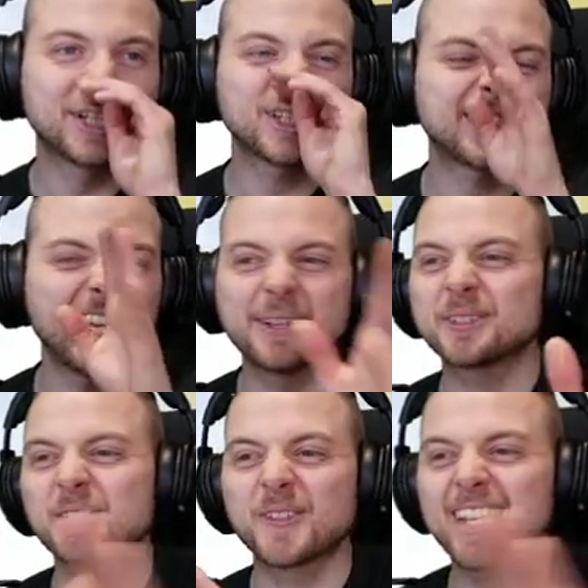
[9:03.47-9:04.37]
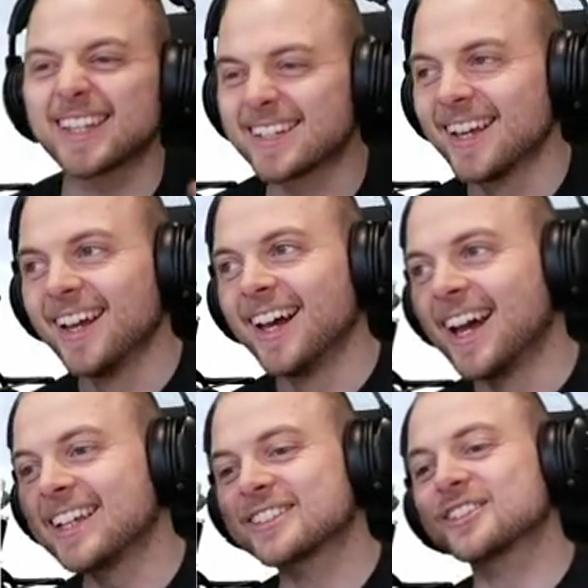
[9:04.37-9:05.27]
just seems weird.
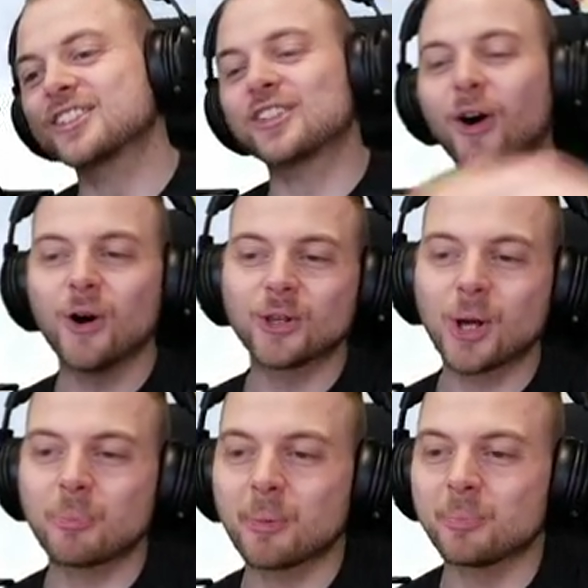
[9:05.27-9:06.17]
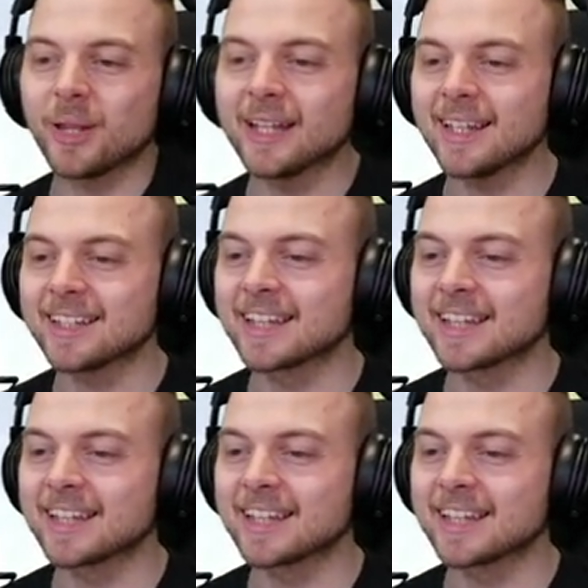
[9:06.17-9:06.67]
It's just all open plan. Like, the